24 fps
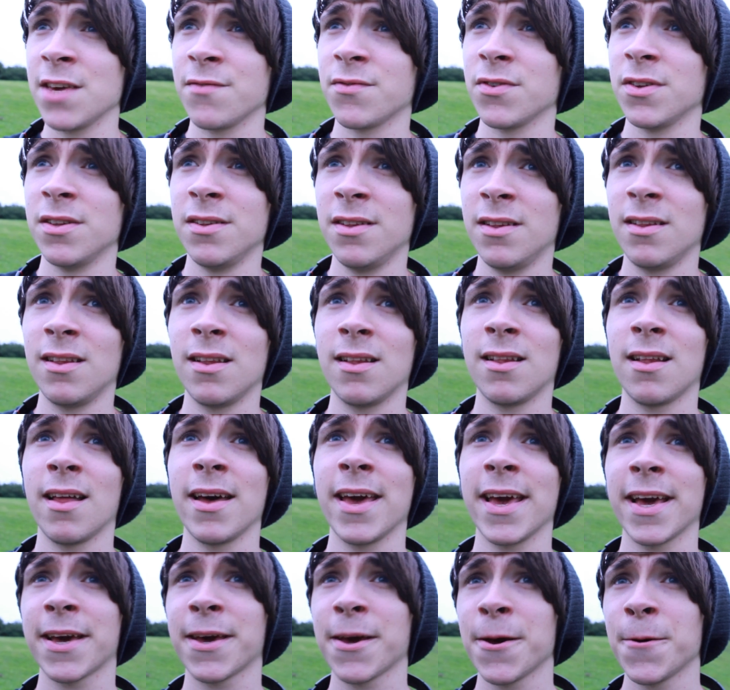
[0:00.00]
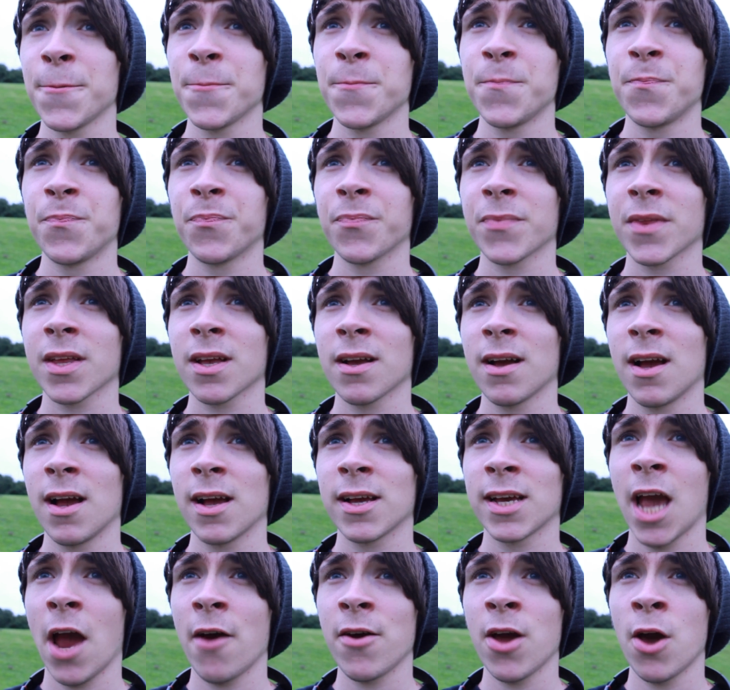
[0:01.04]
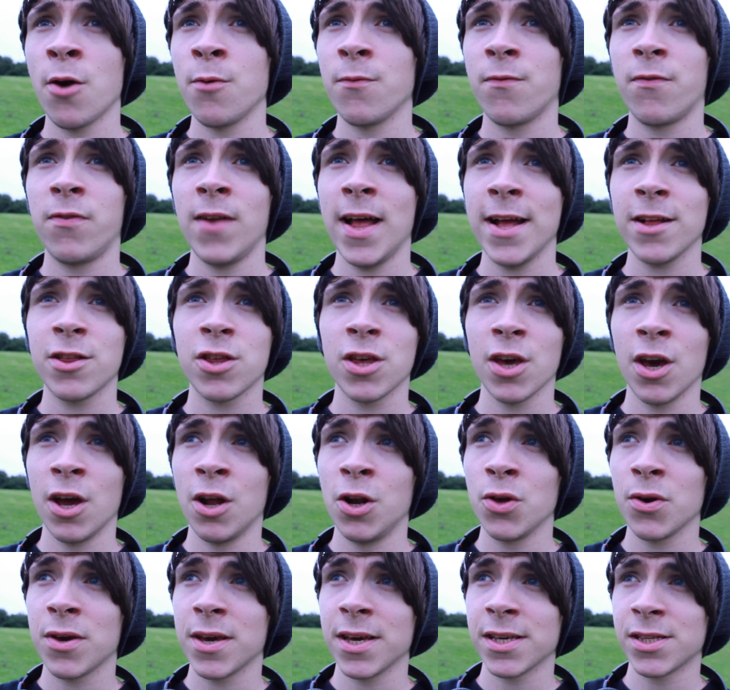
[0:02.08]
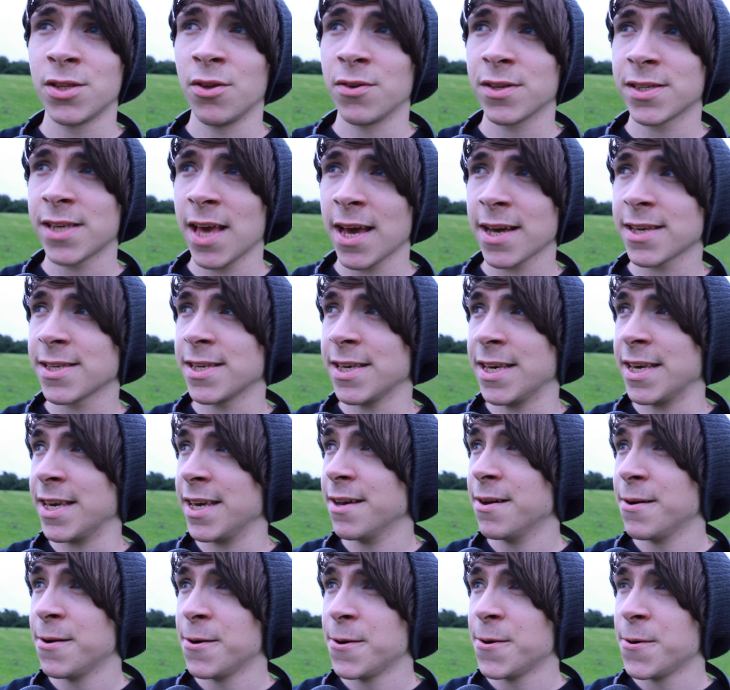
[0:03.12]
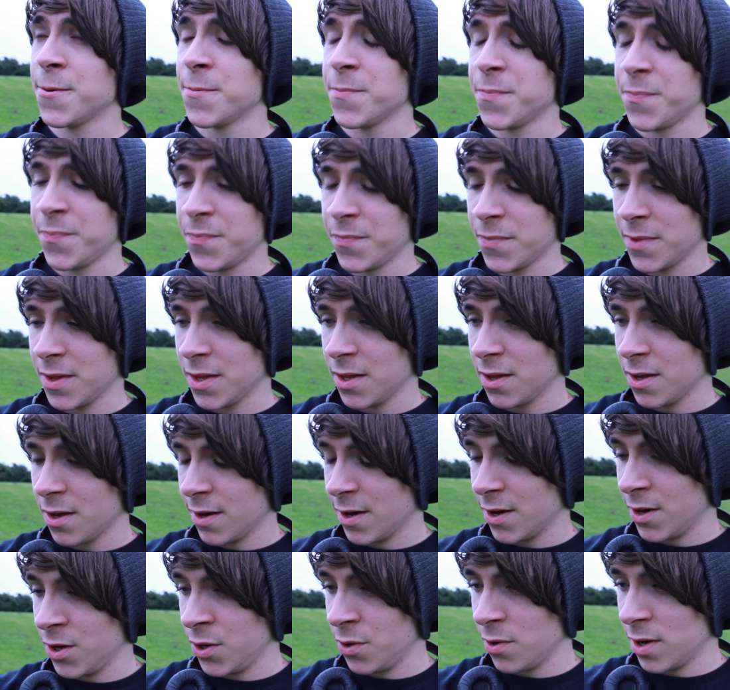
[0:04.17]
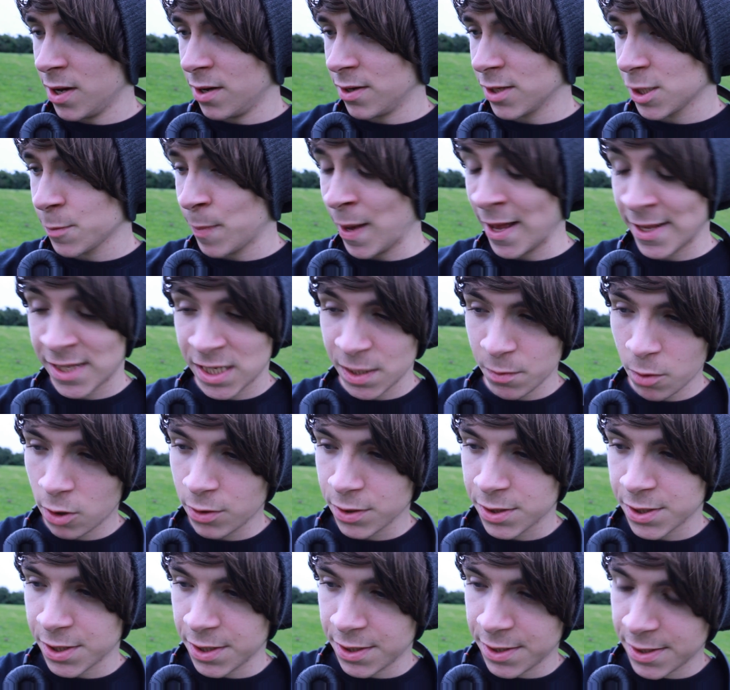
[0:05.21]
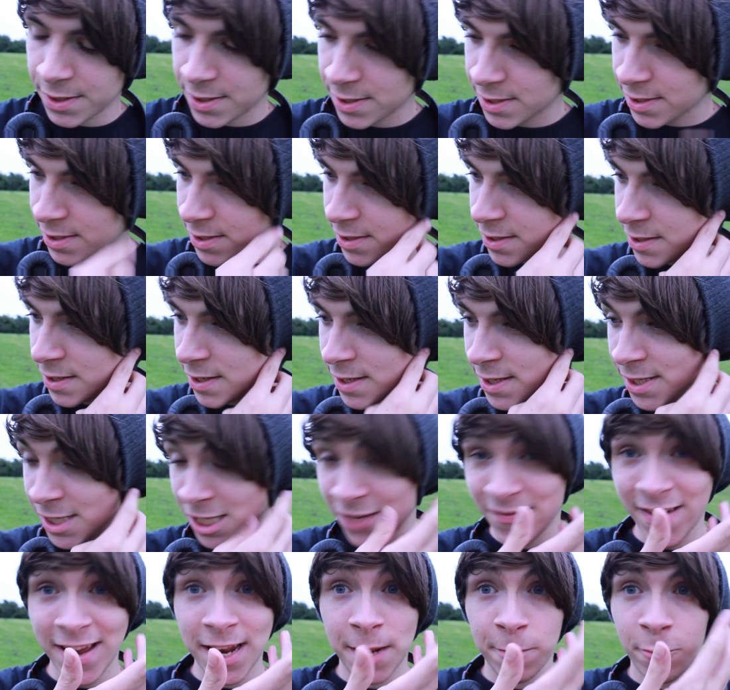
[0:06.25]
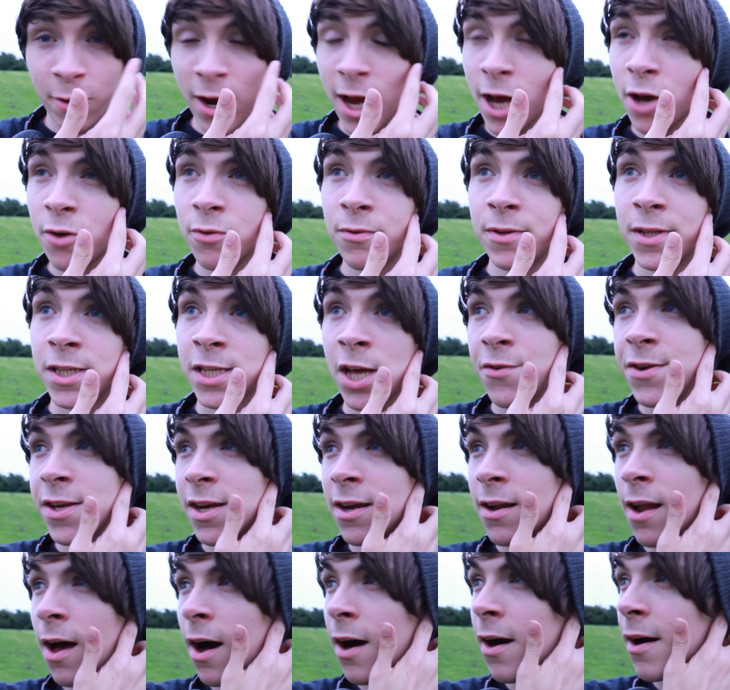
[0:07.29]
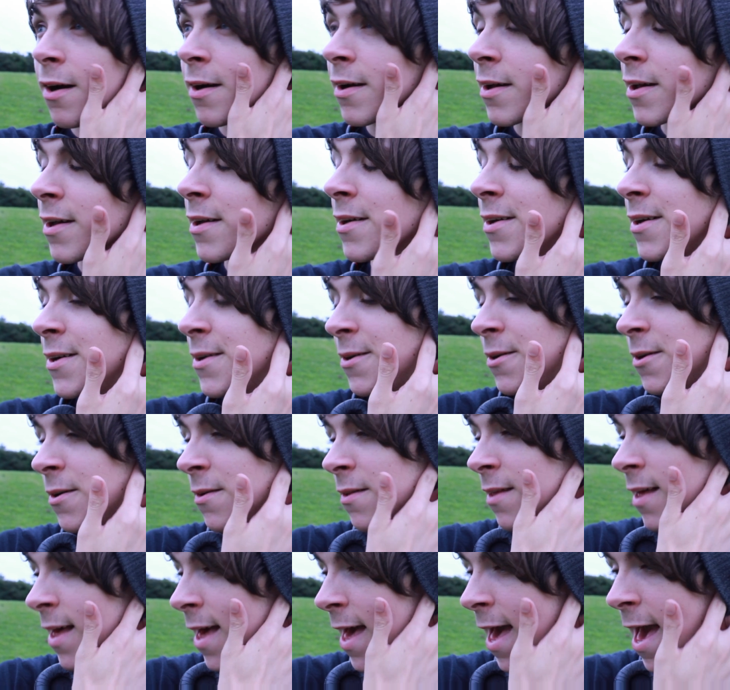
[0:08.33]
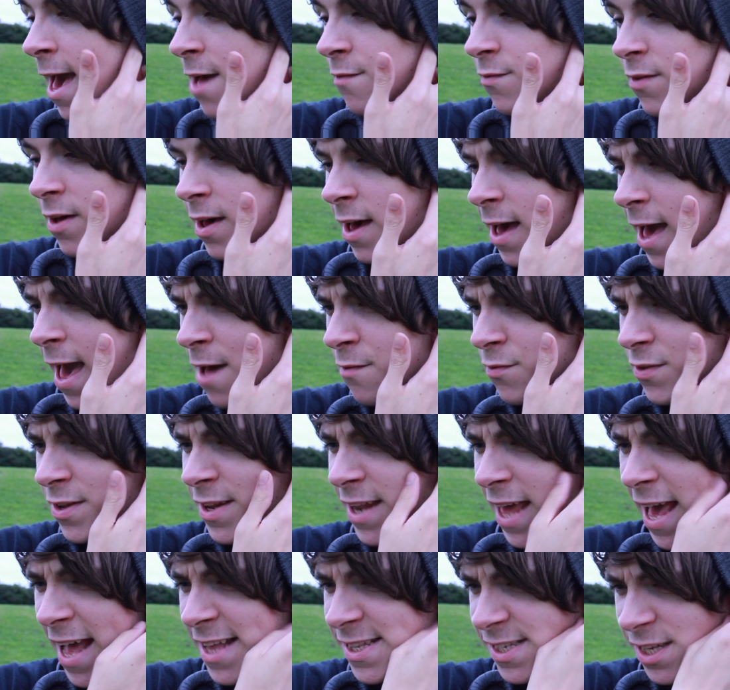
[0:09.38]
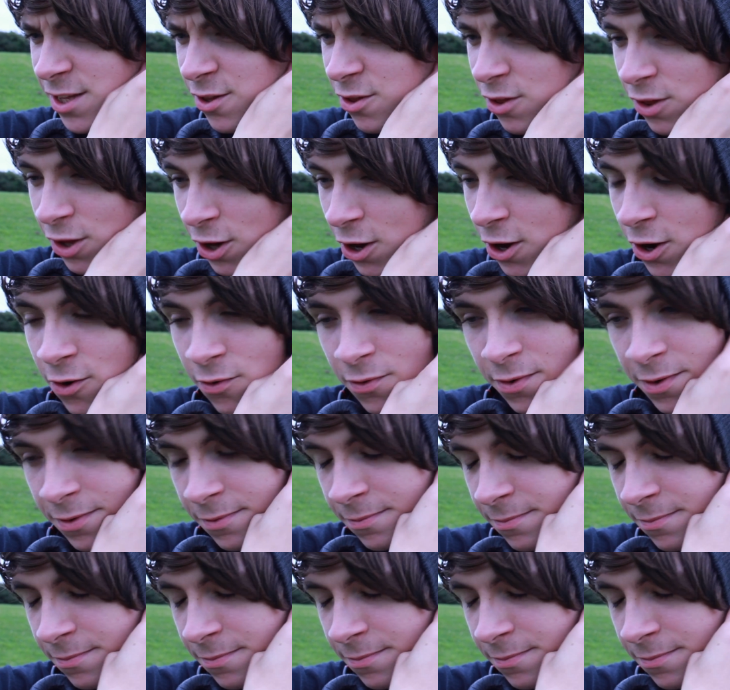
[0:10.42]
even, like Carrie Hope Fletcher, Luke Is Not Sexy. Who else? Patty Walters, Savannah Brown, Dodie Clark, Evan Edinger,